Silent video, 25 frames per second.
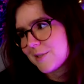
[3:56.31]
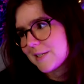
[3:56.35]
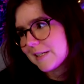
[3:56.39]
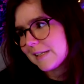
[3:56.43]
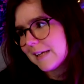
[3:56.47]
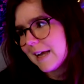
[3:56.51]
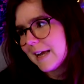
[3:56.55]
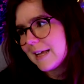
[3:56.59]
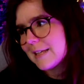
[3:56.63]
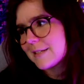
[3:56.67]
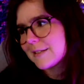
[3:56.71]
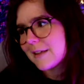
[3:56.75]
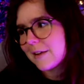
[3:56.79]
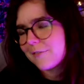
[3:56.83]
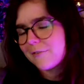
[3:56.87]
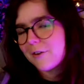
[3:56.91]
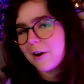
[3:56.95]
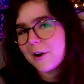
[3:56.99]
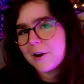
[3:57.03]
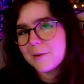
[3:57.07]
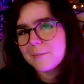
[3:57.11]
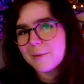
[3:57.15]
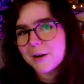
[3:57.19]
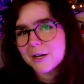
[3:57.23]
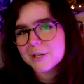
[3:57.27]
so that is
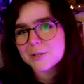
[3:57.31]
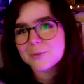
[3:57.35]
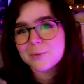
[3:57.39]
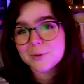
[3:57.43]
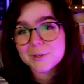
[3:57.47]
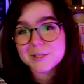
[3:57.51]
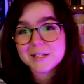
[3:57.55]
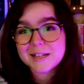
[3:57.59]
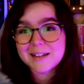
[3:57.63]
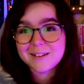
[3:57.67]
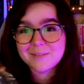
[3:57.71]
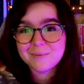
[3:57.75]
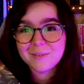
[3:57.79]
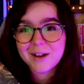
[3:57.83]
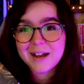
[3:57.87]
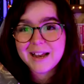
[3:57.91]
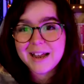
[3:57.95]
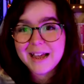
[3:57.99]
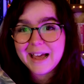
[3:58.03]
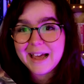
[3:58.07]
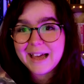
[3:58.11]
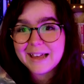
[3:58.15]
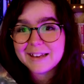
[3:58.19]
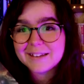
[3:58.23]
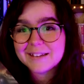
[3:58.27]
very much what's in my
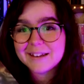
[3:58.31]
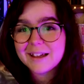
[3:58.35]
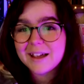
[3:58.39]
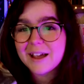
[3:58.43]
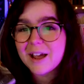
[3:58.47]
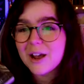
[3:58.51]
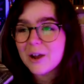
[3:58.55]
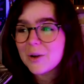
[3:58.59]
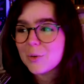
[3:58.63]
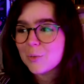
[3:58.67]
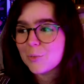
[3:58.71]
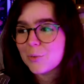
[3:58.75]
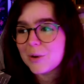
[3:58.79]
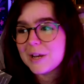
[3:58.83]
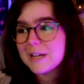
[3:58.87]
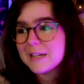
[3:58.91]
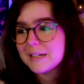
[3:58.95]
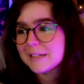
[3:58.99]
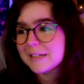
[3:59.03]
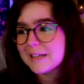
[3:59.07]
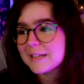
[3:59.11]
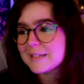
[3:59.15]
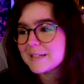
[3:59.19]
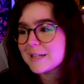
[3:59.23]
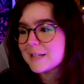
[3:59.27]
head
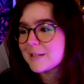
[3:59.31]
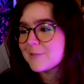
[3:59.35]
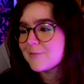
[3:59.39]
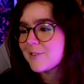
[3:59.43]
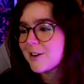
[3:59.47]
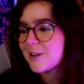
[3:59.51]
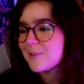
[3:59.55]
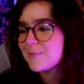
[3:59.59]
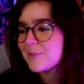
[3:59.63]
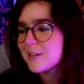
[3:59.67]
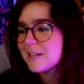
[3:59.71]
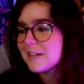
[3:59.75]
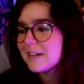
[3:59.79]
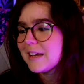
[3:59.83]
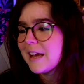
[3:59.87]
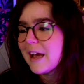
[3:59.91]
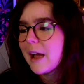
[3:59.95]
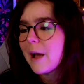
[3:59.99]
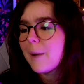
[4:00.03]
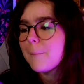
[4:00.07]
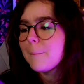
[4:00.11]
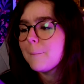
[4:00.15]
reading this at the moment.